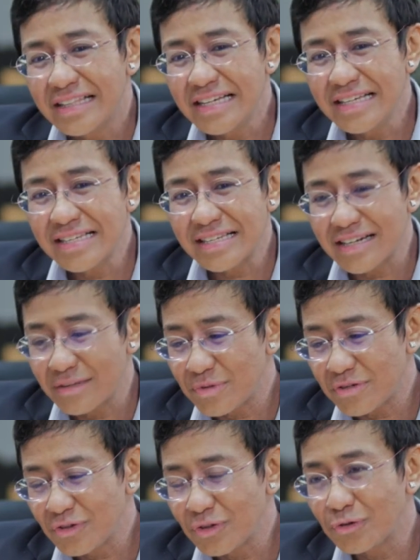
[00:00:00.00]
these
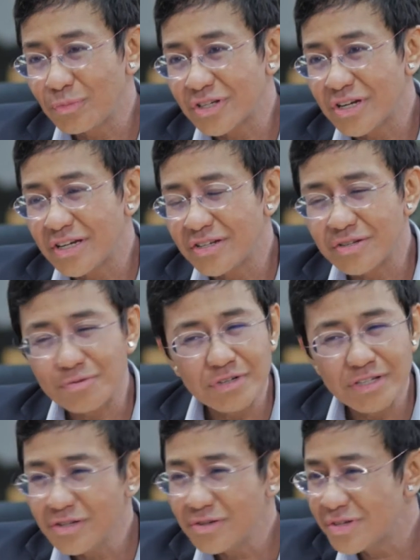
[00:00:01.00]
types of global changes,
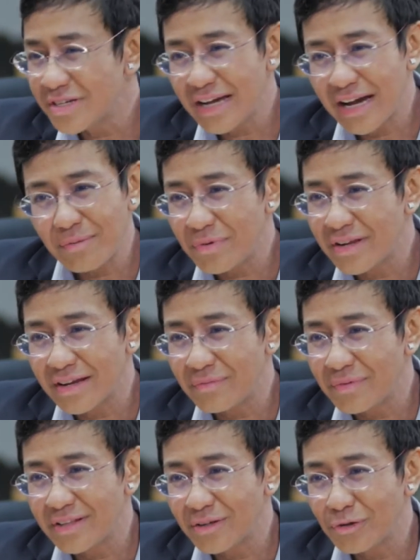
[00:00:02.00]
what do you see happening? I
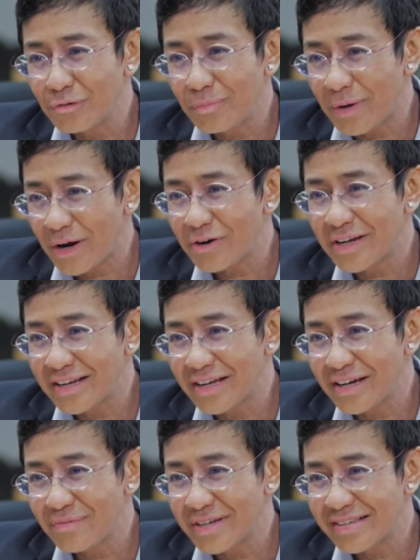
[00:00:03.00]
mean, the global power
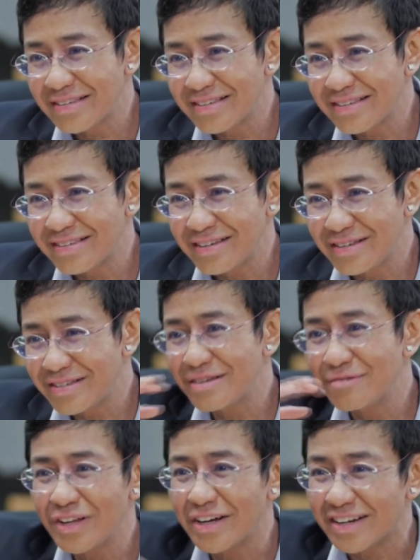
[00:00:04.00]
dynamics is, is
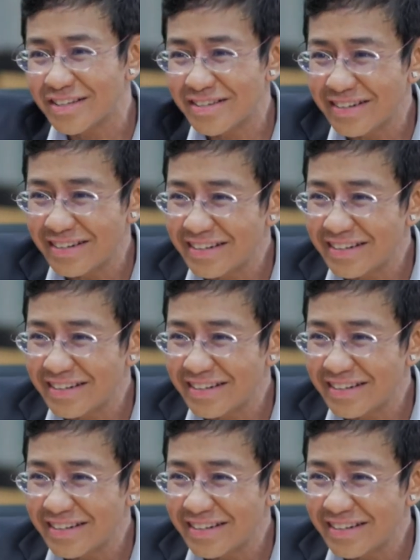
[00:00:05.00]
in flux.